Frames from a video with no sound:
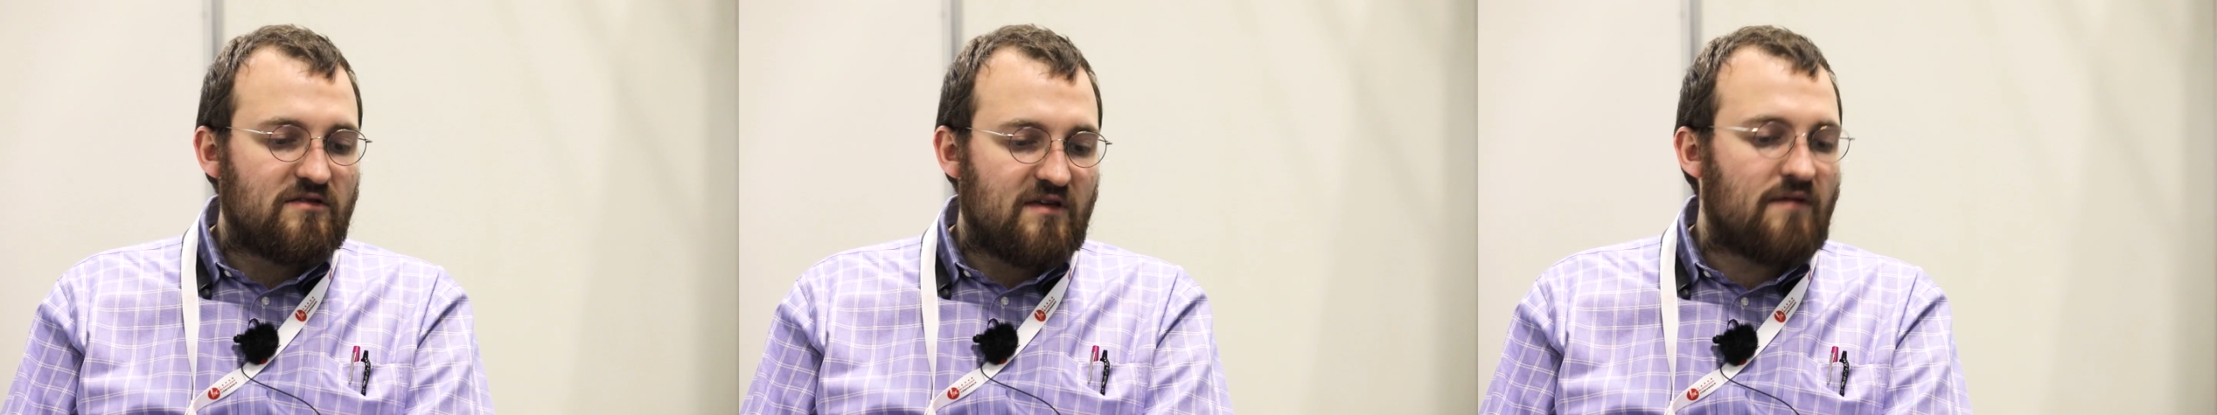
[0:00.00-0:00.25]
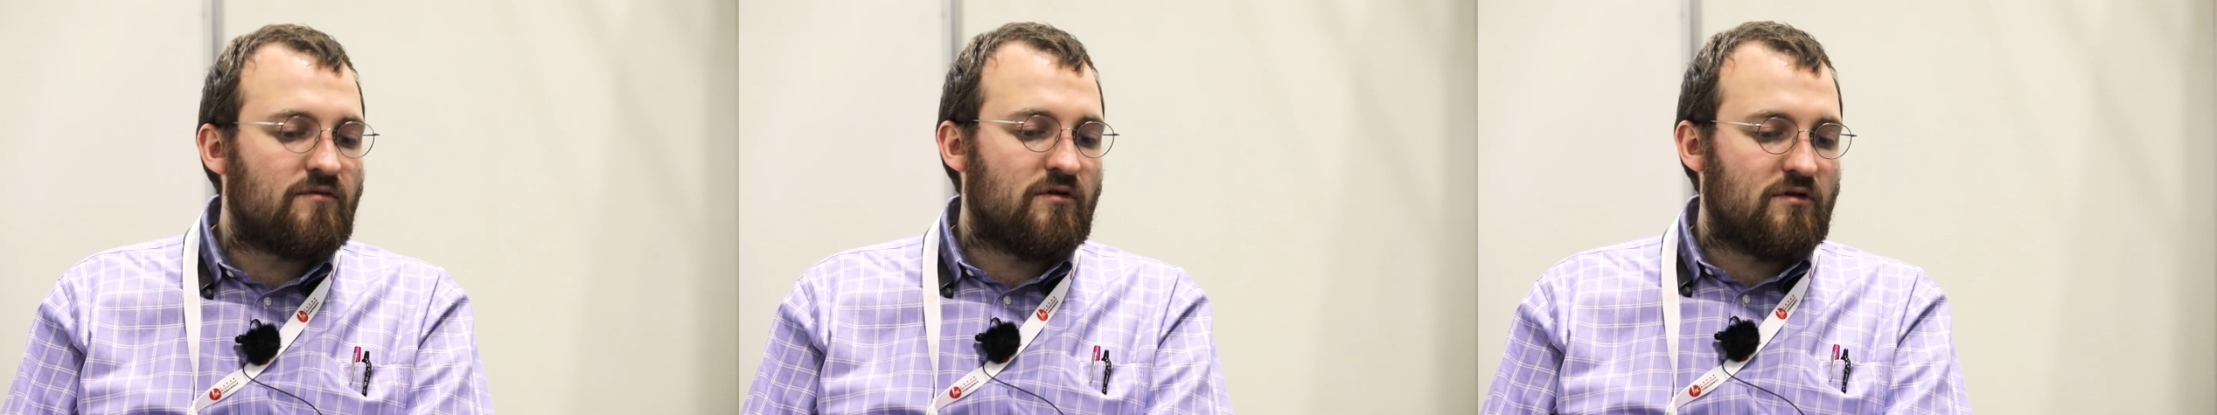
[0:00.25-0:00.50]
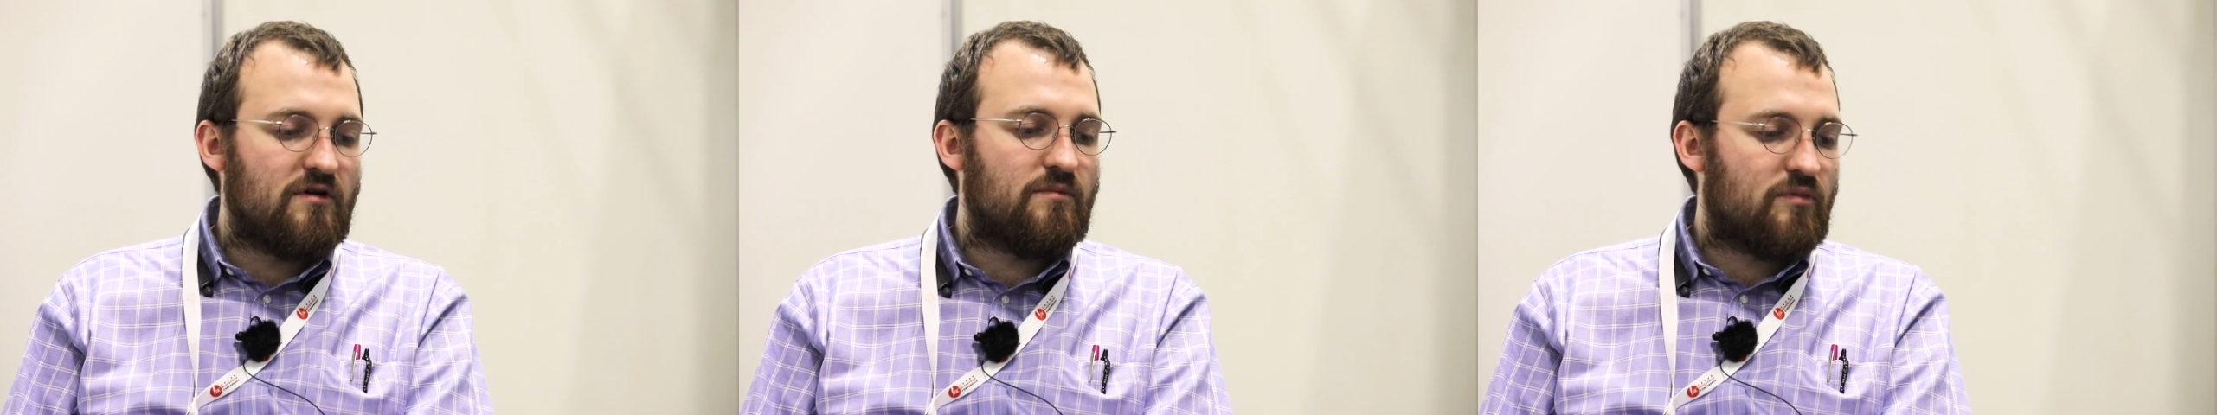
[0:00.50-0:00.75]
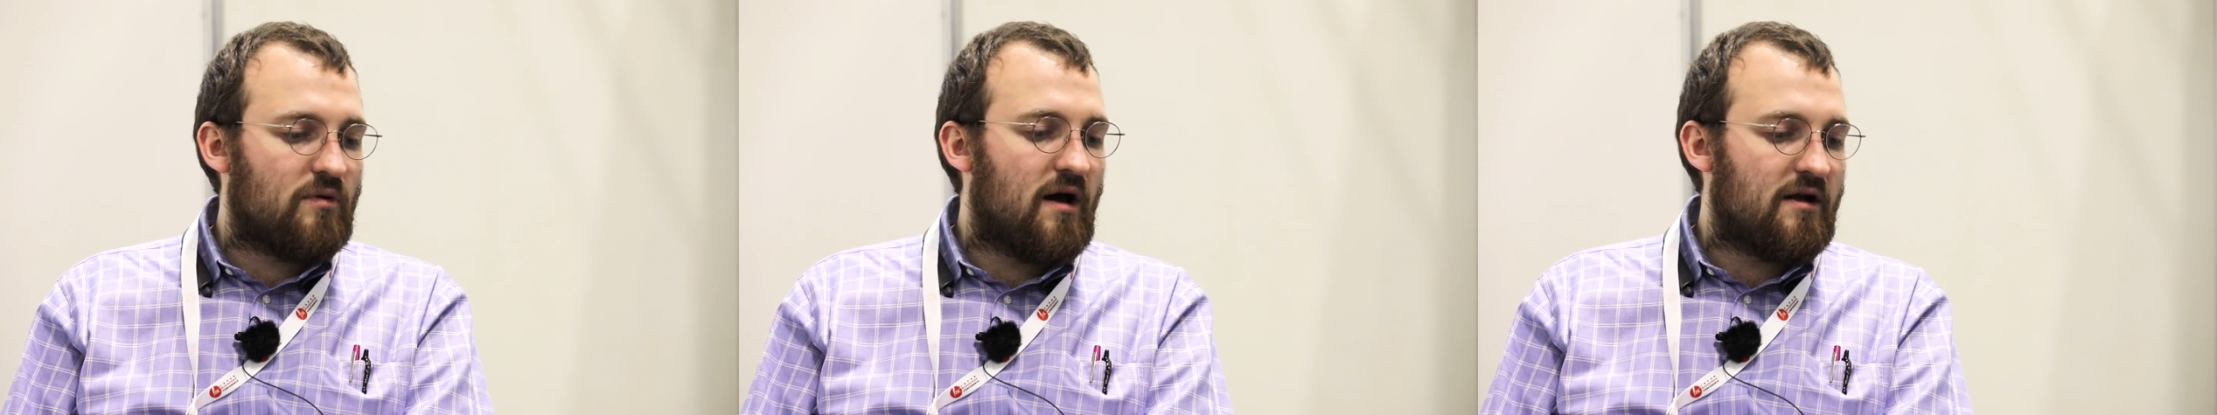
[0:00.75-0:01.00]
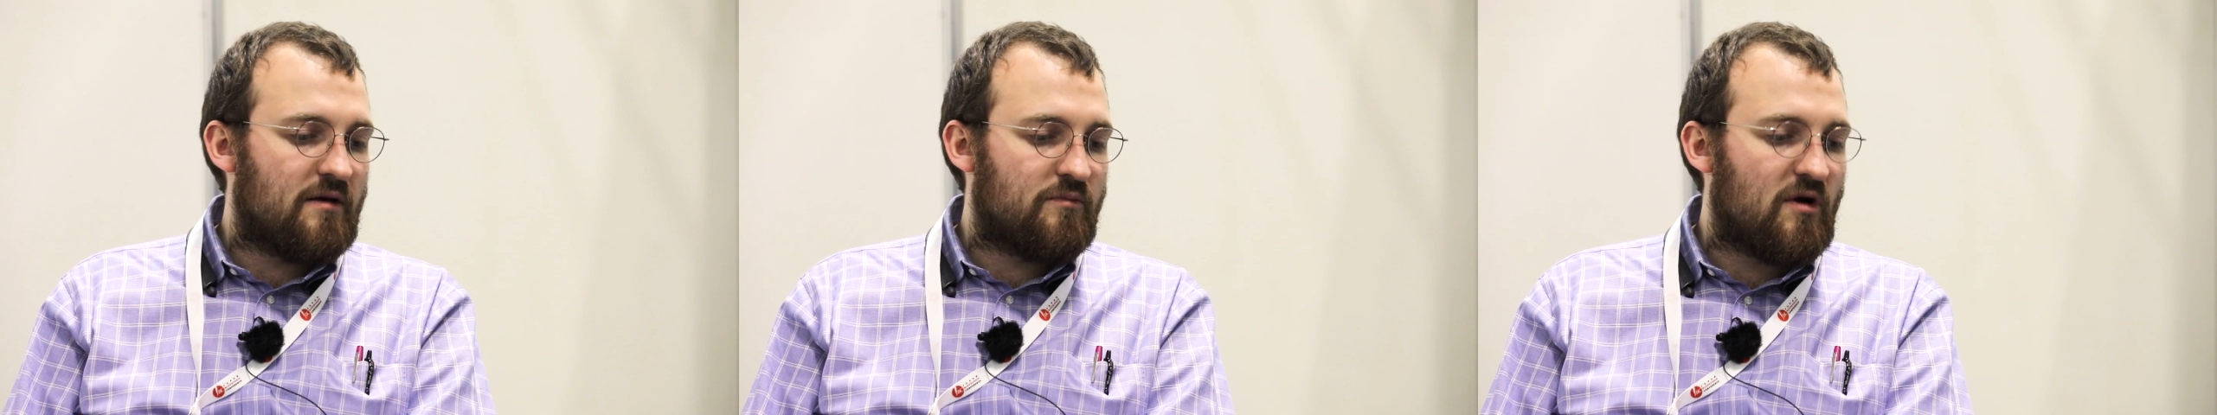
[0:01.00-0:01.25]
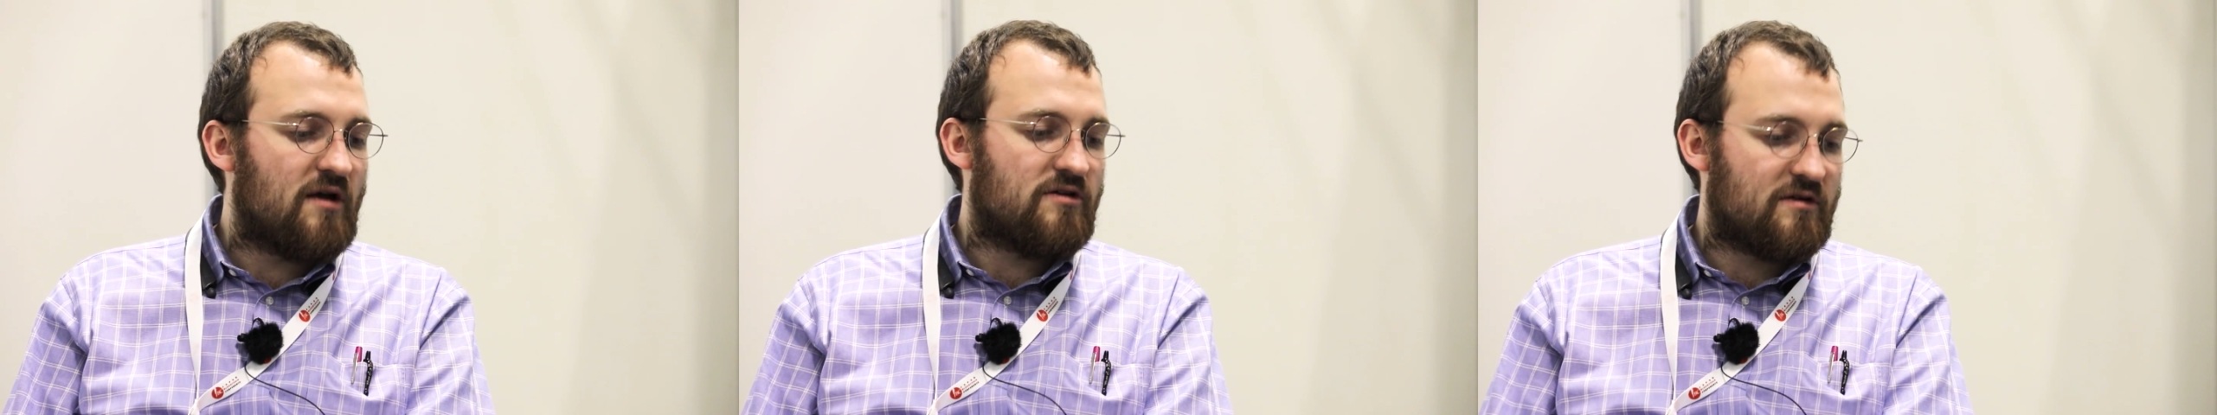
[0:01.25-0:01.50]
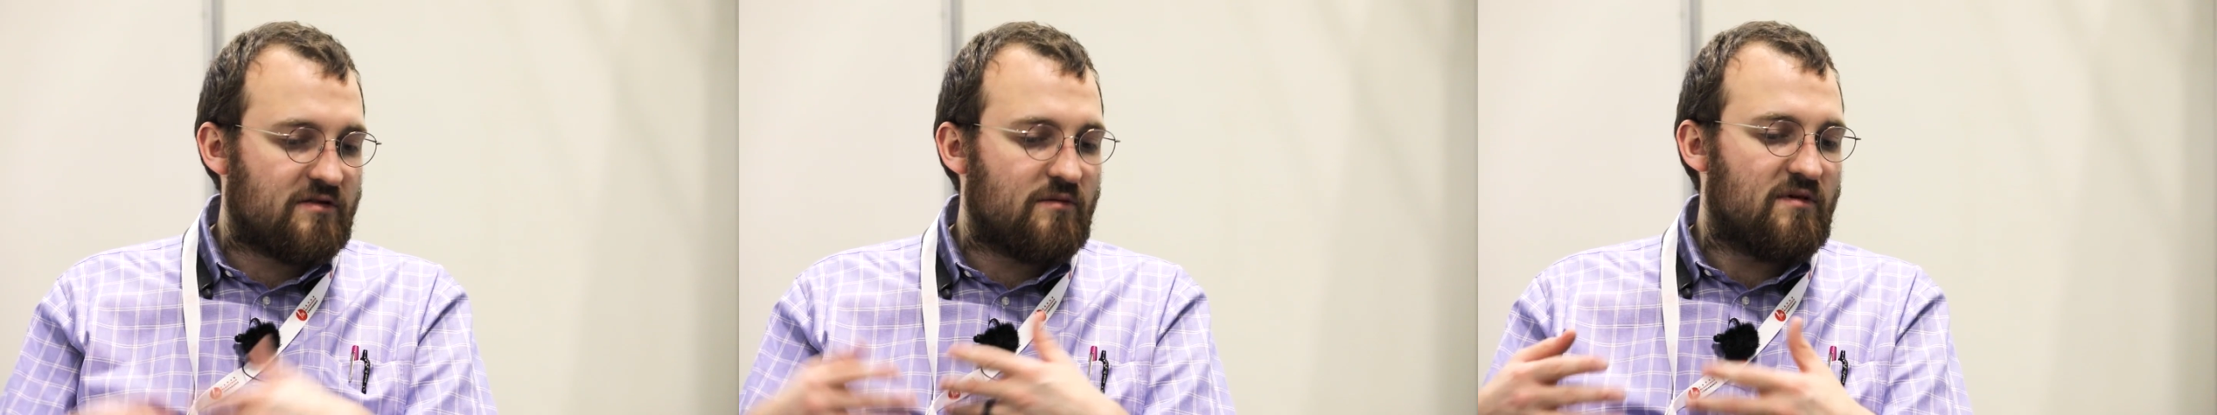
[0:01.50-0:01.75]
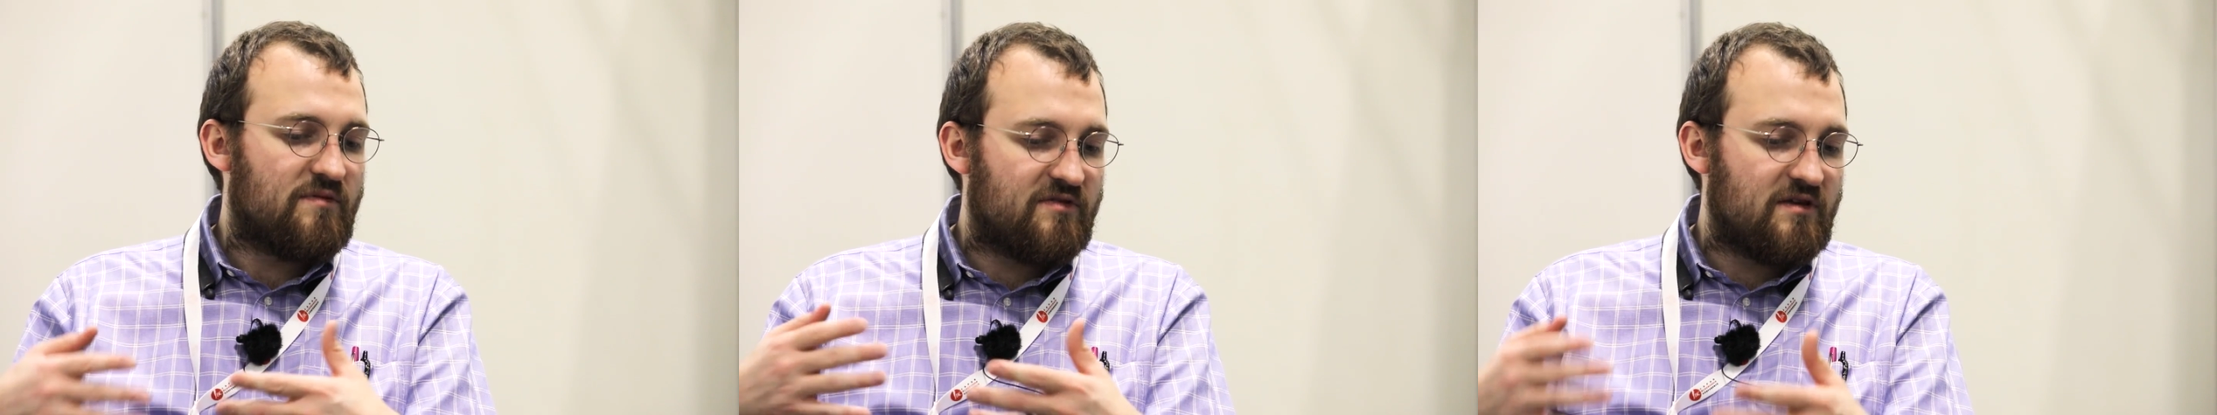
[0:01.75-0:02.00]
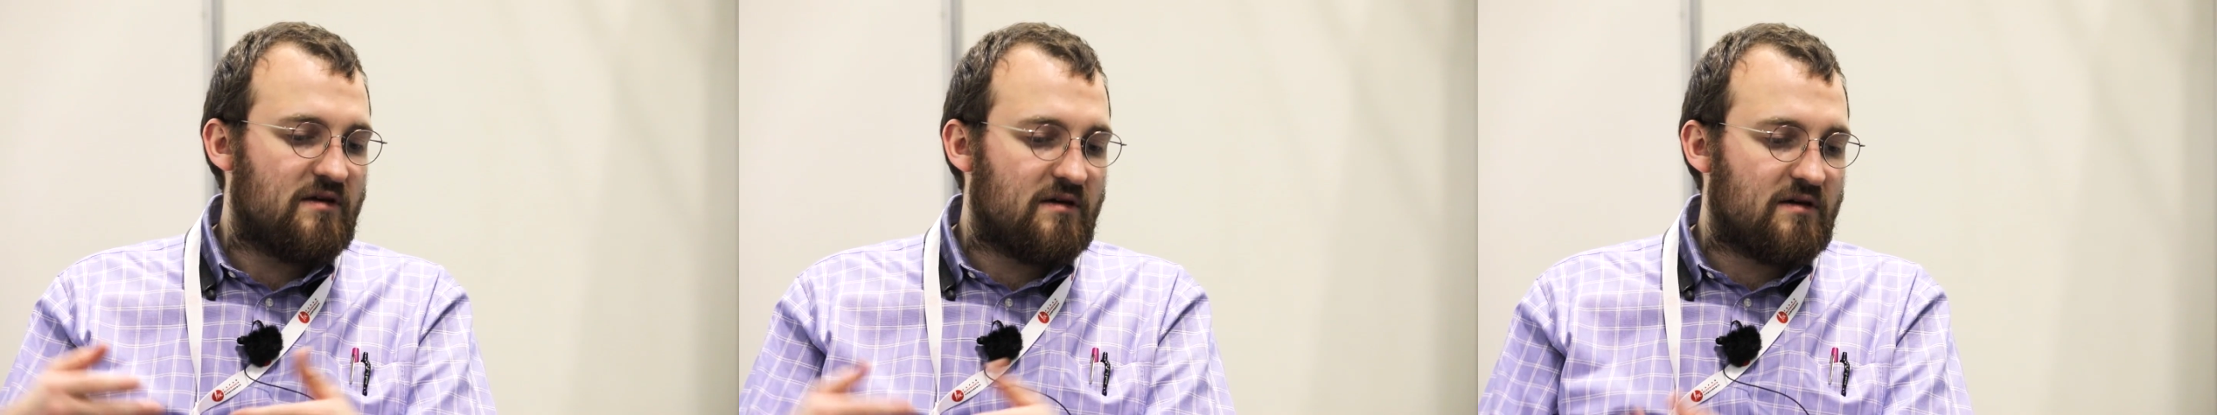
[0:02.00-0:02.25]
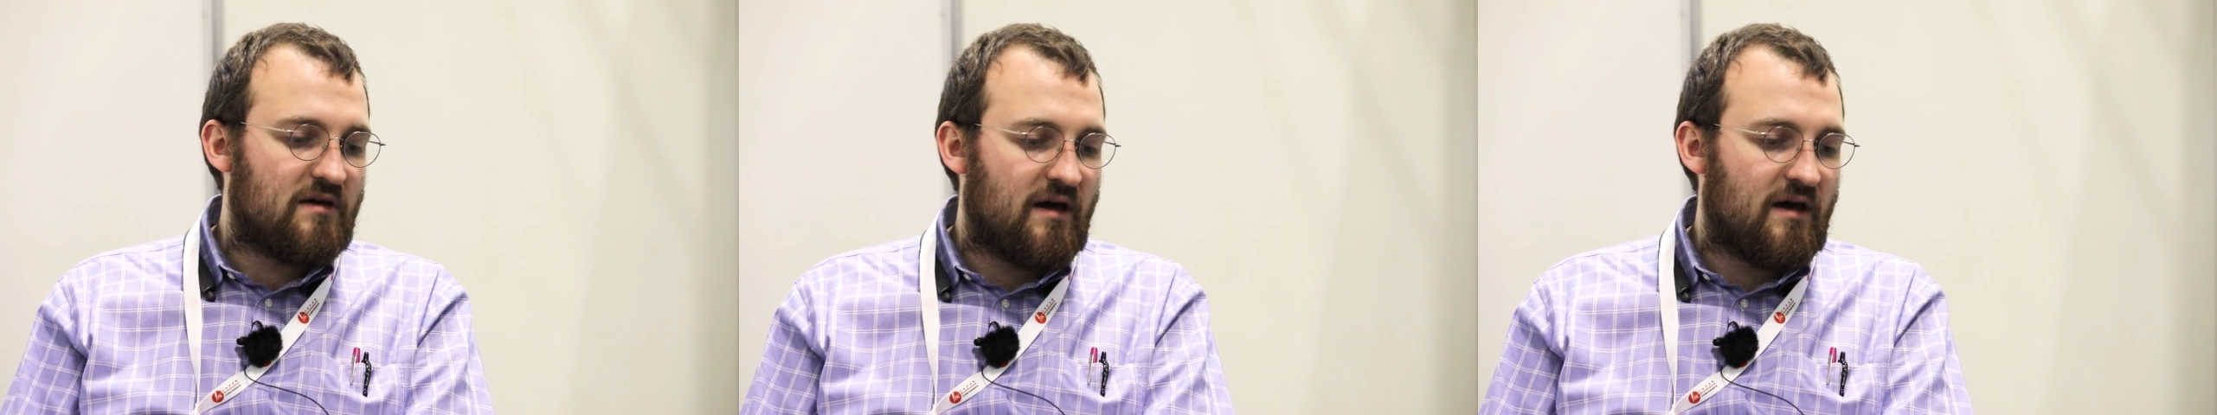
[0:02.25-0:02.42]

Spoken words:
several good projects that we've seen